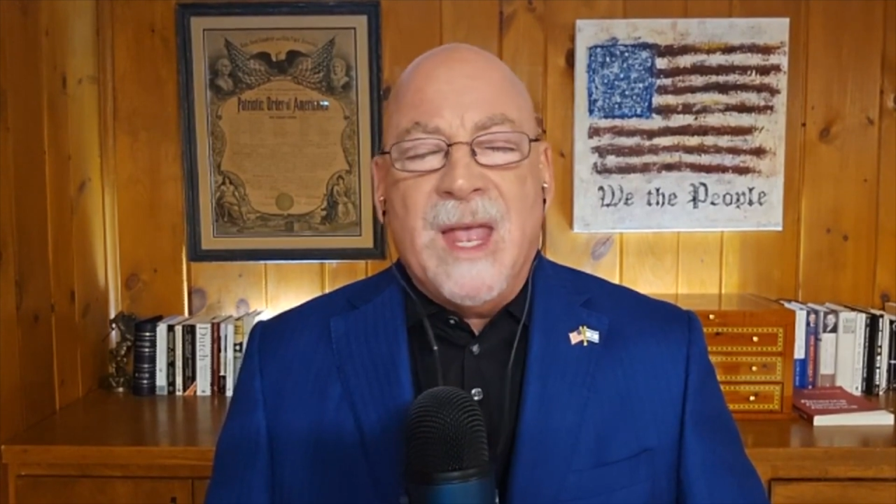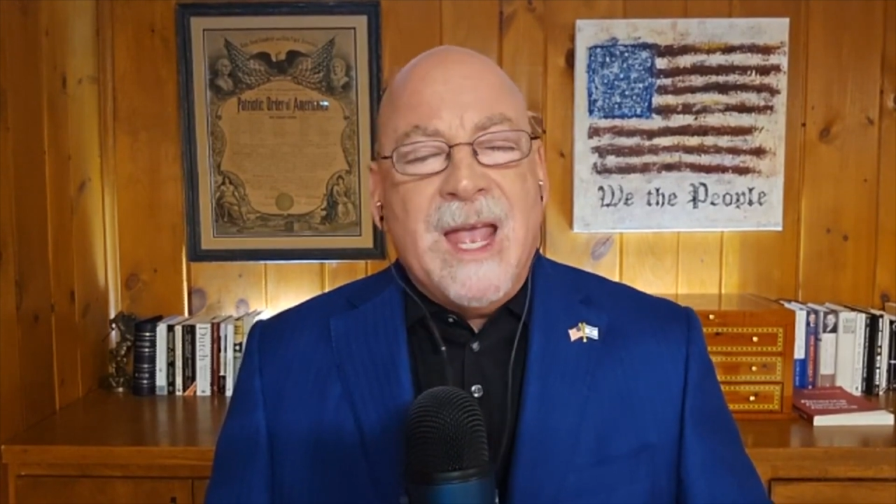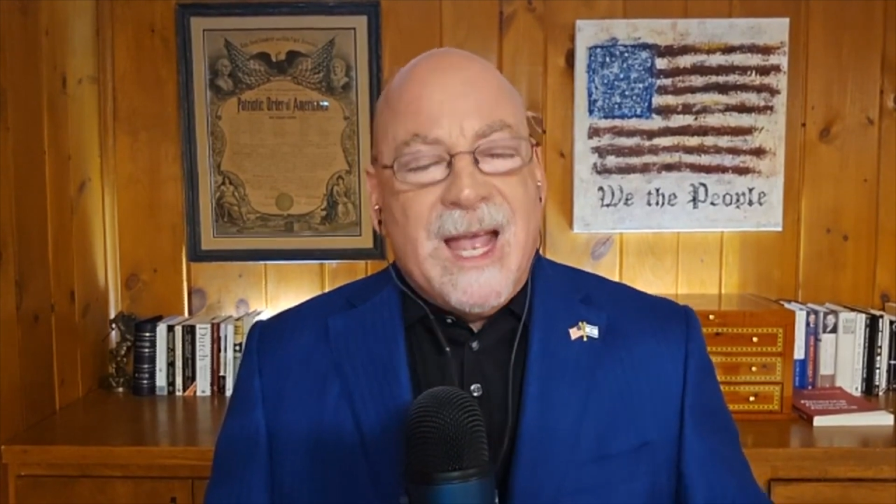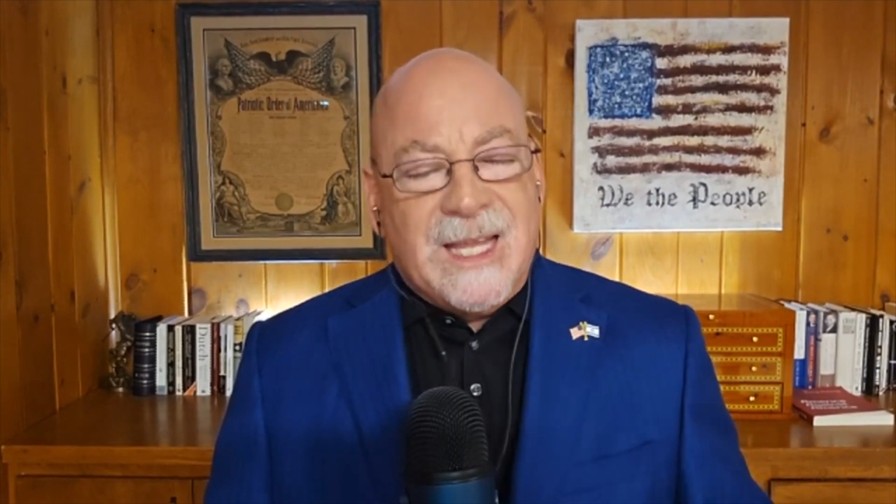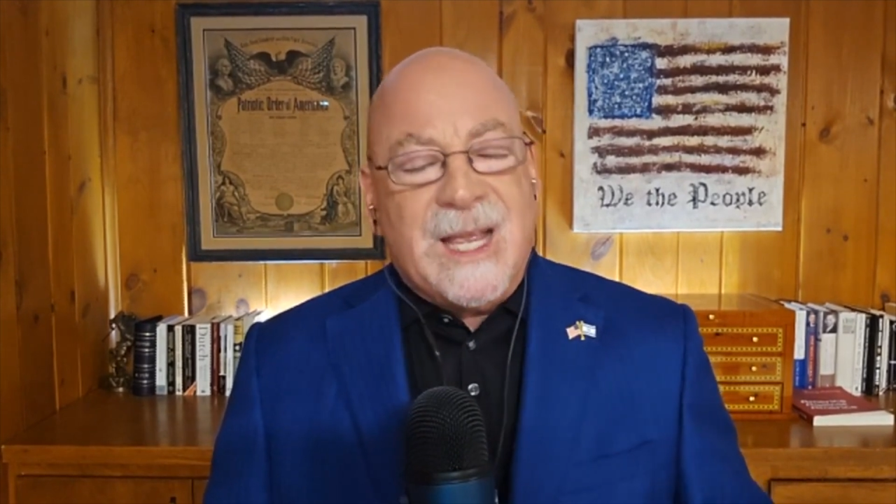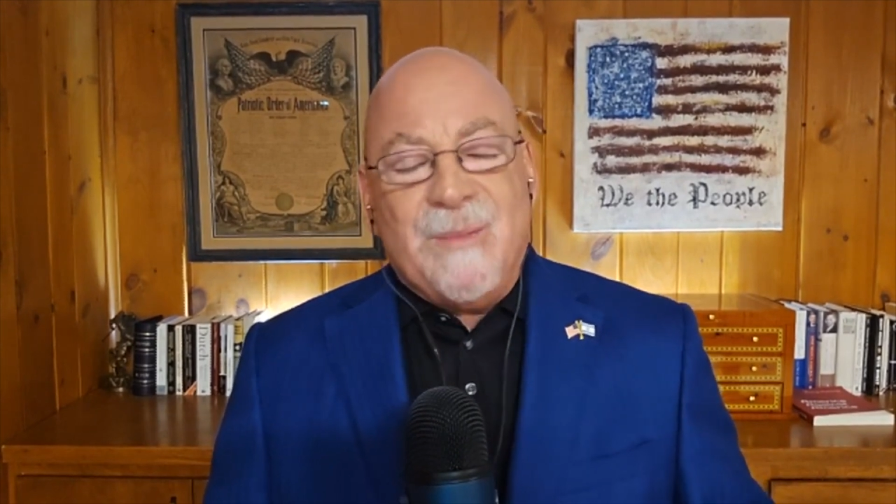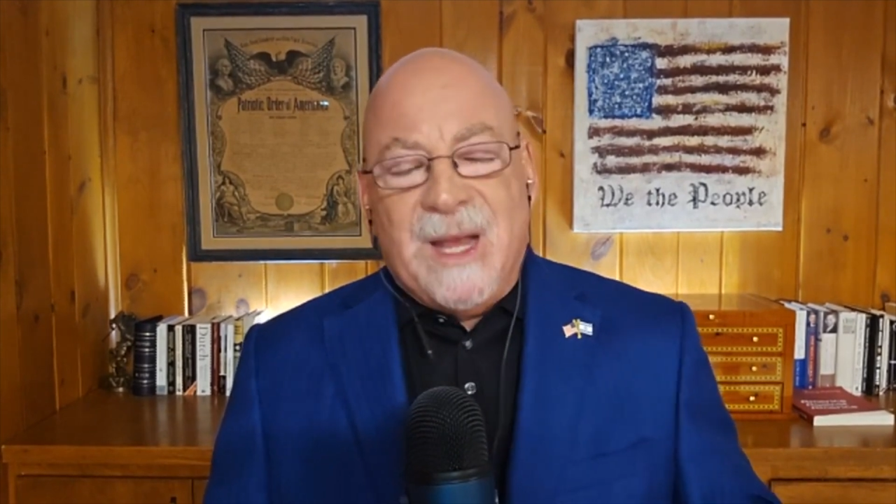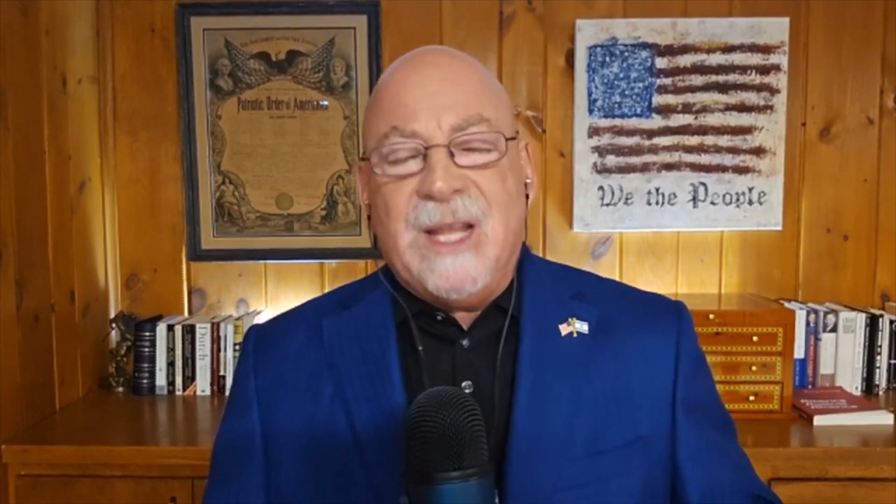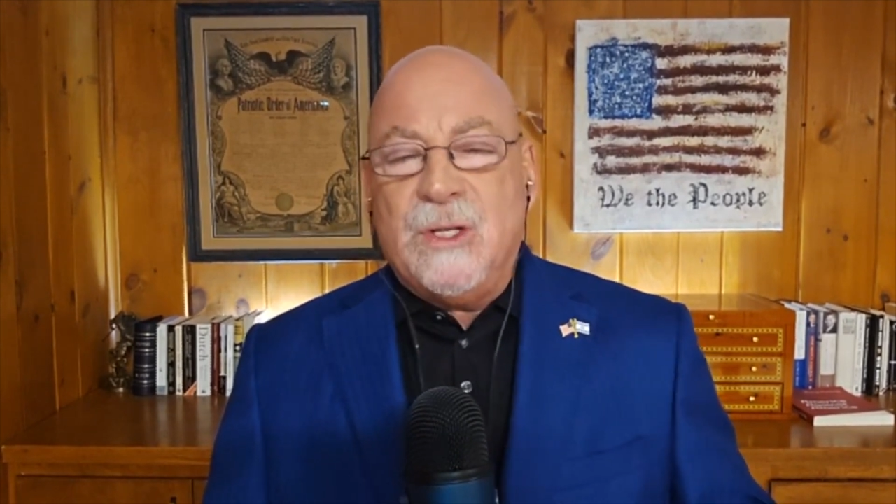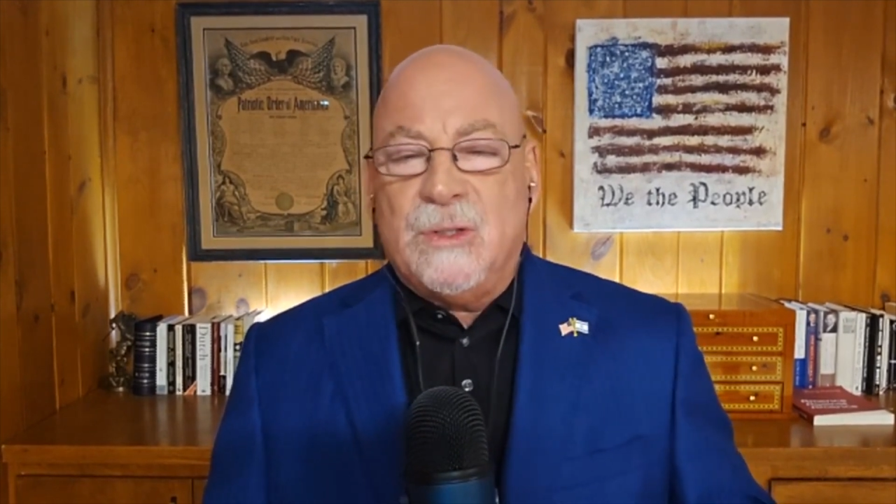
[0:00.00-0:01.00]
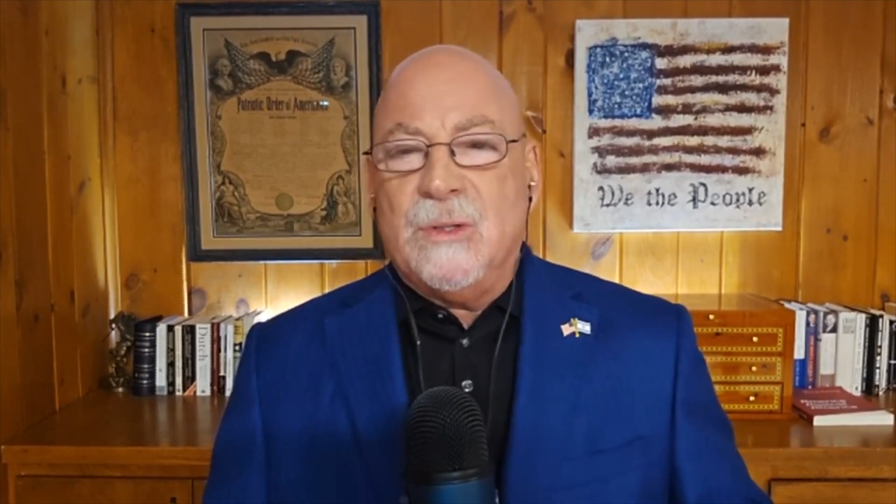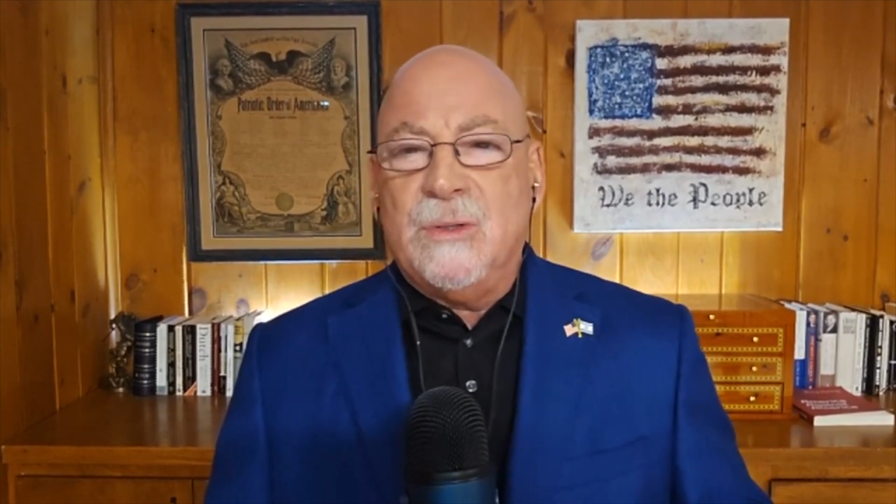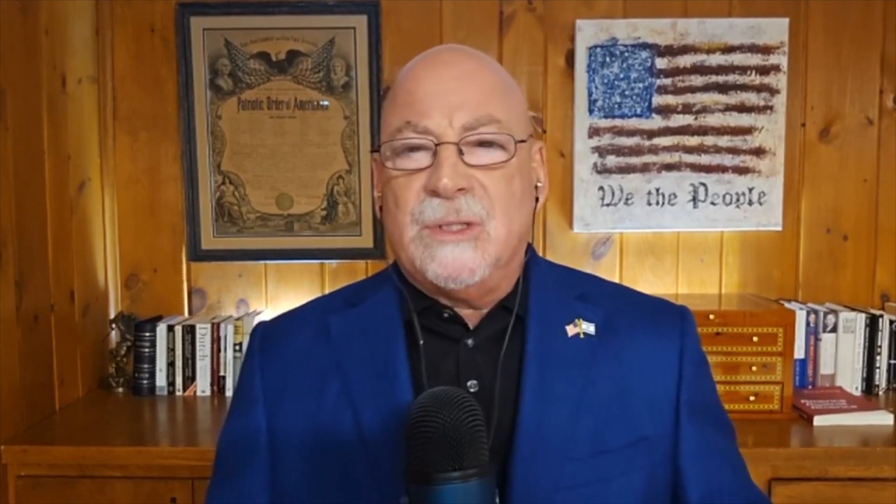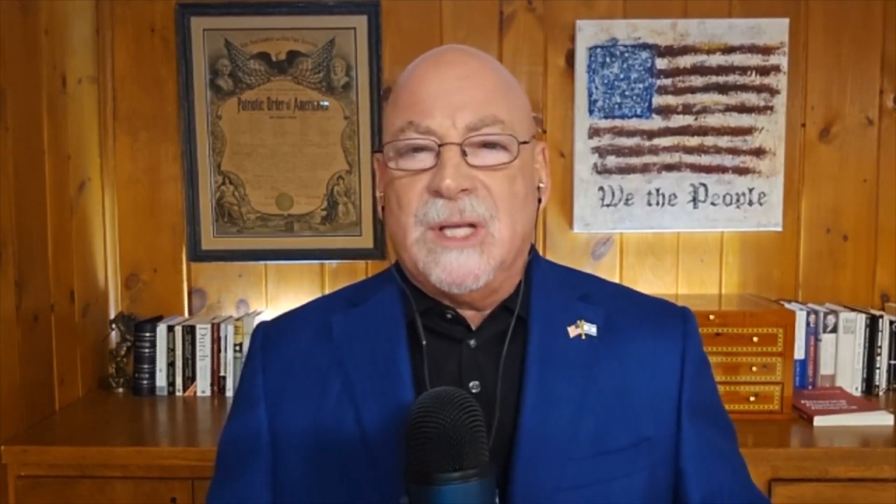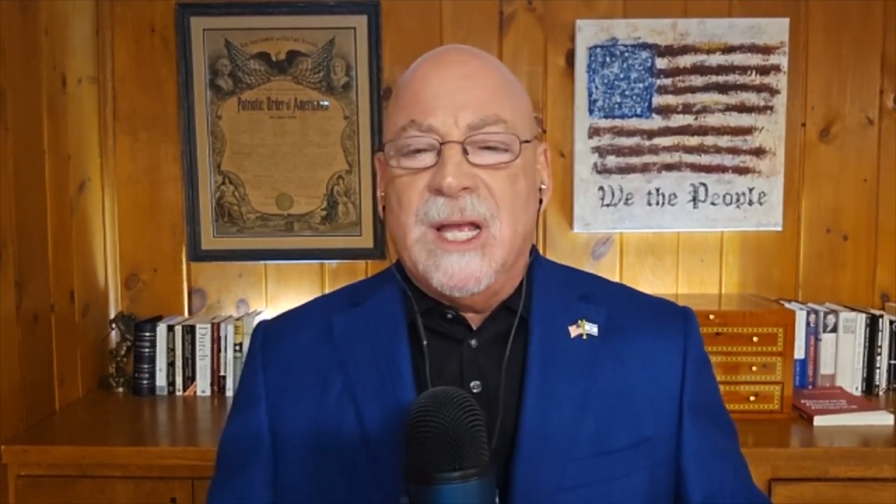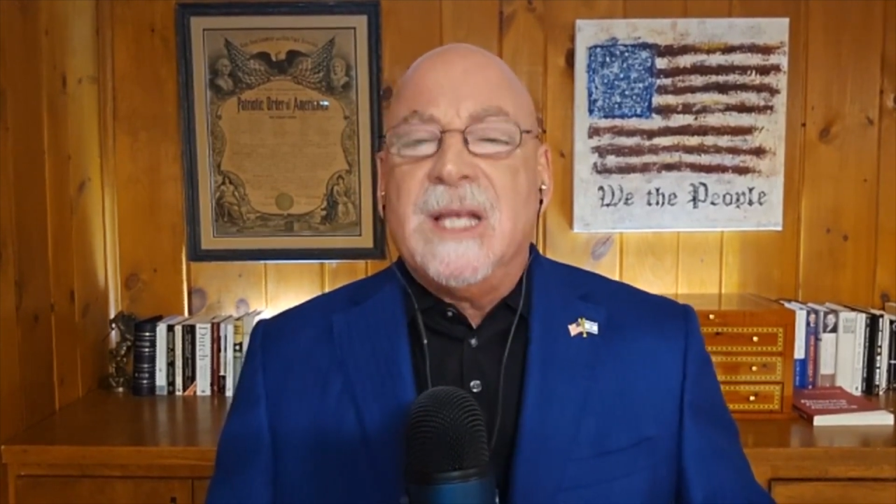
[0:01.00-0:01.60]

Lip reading: And yet many Jews